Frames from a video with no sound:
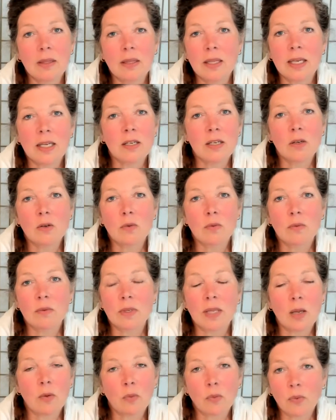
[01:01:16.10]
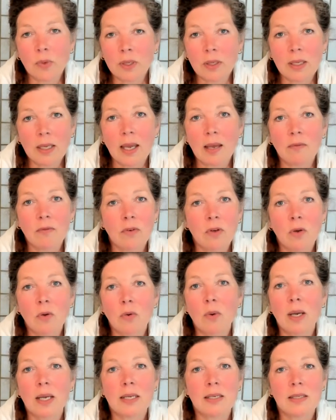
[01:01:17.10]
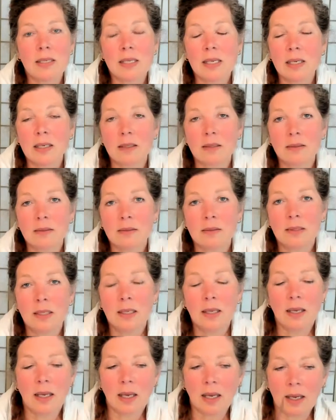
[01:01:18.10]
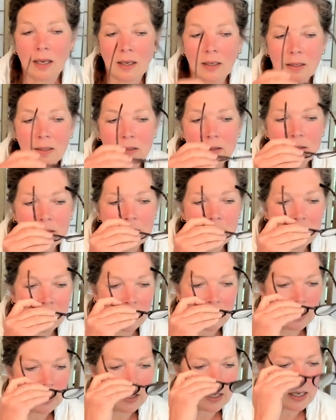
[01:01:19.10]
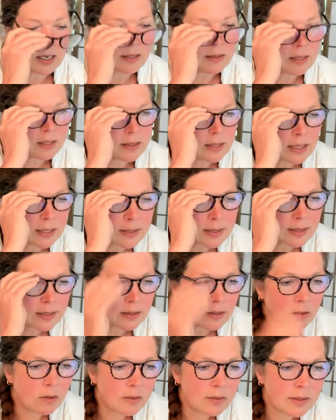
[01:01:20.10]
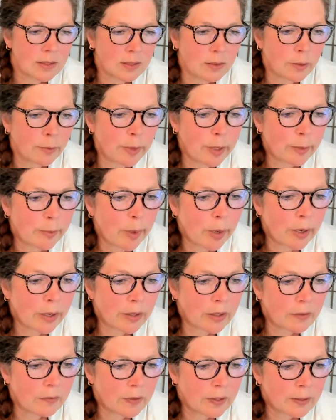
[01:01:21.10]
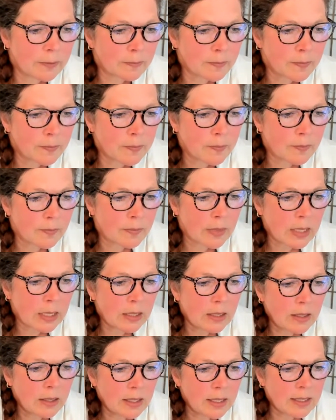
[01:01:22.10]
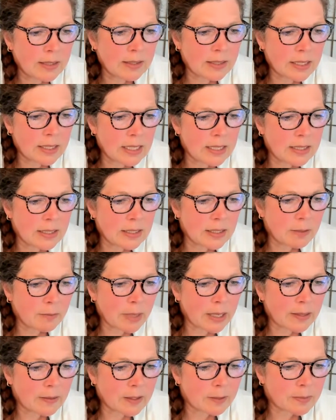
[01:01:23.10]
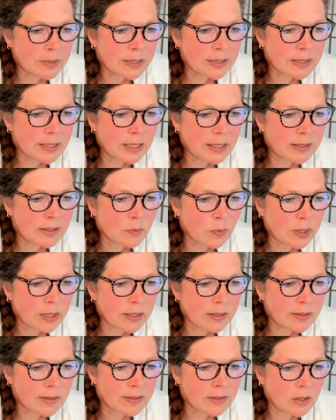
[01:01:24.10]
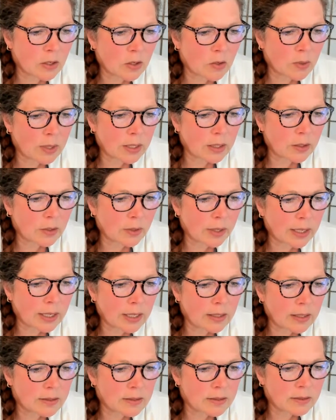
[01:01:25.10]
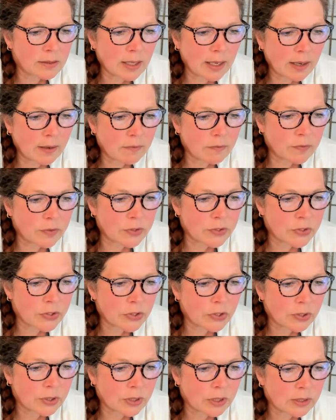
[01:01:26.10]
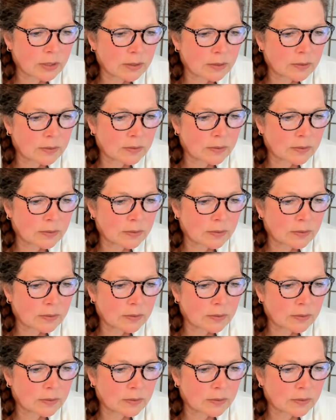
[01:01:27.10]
They really have no idea. And I think that's also a big part of it. It's easy to make the mistakes when it's so ingrained. Yeah, for sure.